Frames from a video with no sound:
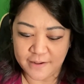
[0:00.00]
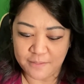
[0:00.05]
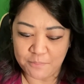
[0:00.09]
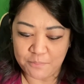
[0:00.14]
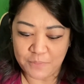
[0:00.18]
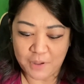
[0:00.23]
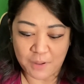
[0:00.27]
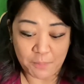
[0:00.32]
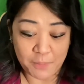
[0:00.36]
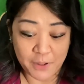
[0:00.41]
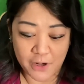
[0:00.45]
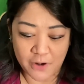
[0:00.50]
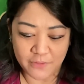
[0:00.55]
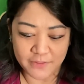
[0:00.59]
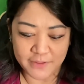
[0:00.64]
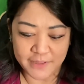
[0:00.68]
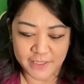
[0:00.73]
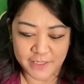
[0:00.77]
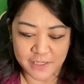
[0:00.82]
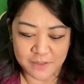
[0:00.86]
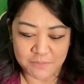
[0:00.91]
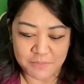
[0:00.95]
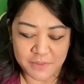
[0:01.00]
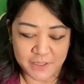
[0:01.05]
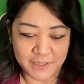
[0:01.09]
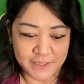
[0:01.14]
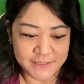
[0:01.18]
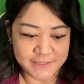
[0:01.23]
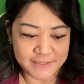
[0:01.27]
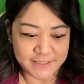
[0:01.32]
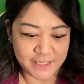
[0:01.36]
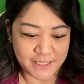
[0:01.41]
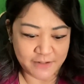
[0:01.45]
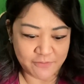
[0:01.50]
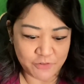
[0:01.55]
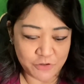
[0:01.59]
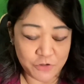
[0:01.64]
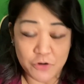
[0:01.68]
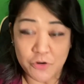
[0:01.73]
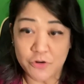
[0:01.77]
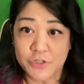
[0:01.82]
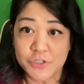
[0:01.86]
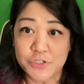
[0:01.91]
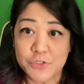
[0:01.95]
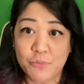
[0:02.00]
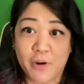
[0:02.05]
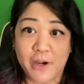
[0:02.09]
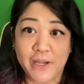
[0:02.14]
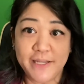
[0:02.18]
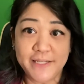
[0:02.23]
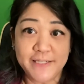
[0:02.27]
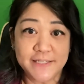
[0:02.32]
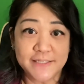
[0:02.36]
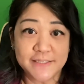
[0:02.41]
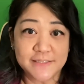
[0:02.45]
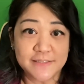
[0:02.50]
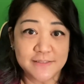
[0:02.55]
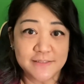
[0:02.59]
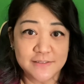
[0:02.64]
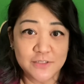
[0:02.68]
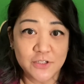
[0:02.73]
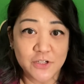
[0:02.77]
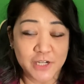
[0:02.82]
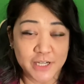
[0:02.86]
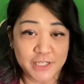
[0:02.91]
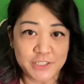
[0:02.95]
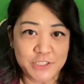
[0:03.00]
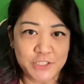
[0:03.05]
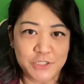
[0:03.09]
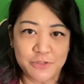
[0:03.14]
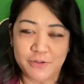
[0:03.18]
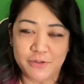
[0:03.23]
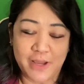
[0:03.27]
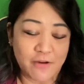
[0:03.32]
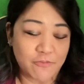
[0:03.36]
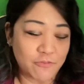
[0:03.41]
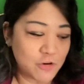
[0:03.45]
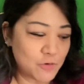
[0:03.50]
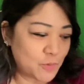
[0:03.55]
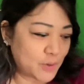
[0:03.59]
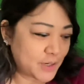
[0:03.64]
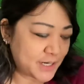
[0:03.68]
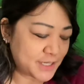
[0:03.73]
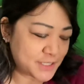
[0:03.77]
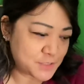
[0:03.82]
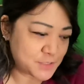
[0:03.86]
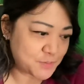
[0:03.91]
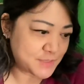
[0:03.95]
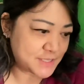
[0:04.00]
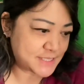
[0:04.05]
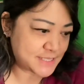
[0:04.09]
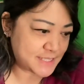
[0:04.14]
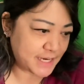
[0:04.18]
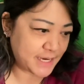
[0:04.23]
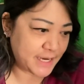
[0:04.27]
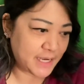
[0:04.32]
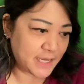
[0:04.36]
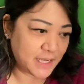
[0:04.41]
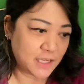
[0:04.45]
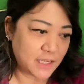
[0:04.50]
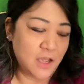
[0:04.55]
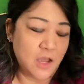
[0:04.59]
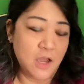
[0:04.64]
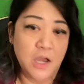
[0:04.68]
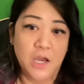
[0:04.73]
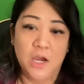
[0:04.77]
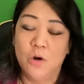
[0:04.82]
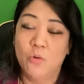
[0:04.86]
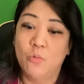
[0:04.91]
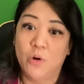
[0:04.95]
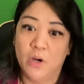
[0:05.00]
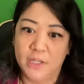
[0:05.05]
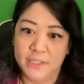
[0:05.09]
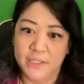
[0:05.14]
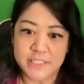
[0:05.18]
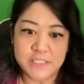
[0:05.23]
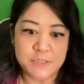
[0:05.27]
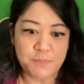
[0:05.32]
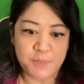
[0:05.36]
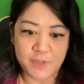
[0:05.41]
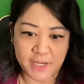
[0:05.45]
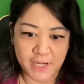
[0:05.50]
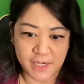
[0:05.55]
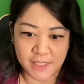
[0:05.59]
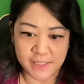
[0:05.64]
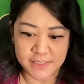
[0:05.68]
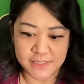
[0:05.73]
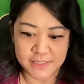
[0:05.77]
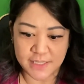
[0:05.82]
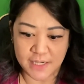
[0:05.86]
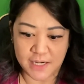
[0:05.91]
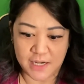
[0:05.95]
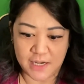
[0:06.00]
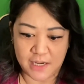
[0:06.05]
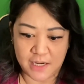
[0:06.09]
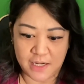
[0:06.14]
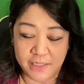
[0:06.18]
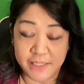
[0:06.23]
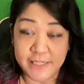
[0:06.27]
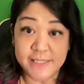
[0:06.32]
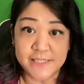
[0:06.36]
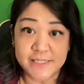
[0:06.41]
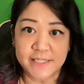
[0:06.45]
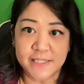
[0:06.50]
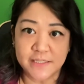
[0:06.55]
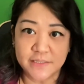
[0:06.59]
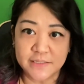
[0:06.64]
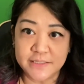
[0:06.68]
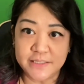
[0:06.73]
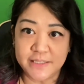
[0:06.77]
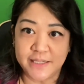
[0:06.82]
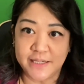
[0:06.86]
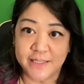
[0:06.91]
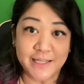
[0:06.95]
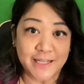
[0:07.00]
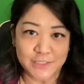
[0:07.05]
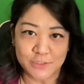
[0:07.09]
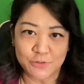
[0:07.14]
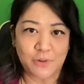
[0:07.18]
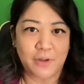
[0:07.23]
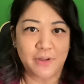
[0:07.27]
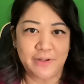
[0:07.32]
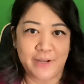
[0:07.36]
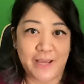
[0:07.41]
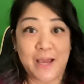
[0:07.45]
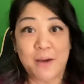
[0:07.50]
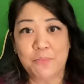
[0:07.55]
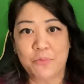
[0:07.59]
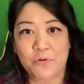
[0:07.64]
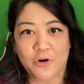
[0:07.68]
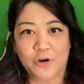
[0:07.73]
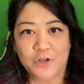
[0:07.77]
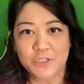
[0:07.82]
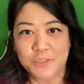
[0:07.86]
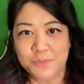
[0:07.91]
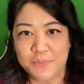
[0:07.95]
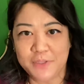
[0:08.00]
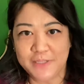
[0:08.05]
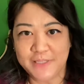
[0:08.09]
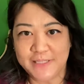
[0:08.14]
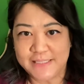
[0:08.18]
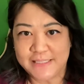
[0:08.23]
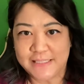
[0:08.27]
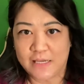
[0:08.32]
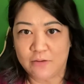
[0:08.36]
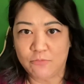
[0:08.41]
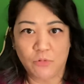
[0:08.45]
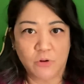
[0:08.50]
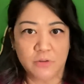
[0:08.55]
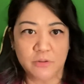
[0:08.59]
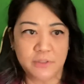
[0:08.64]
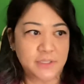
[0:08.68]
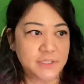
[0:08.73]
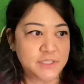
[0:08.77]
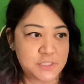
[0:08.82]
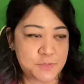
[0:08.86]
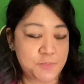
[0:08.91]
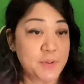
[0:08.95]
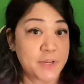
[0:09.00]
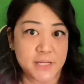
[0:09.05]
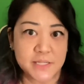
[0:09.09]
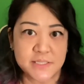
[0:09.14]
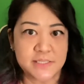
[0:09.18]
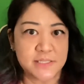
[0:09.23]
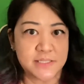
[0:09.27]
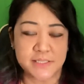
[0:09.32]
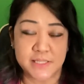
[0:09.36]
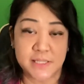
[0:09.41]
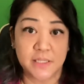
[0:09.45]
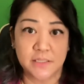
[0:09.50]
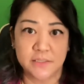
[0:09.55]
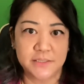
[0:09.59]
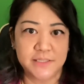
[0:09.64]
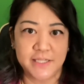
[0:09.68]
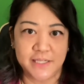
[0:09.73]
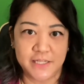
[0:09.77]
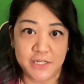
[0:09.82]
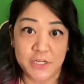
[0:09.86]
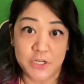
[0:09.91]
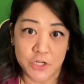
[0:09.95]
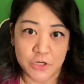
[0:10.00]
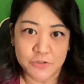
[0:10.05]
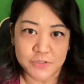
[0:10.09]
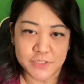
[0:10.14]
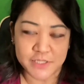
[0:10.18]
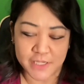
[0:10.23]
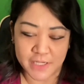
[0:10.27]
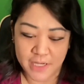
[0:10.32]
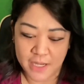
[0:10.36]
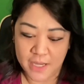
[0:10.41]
apparently Camille had said, have you noticed why he doesn't look at you? And everyone has been saying, well, it's because he's guilty. And that's what Amber ultimately said. Well, it's because he's guilty and he knows it.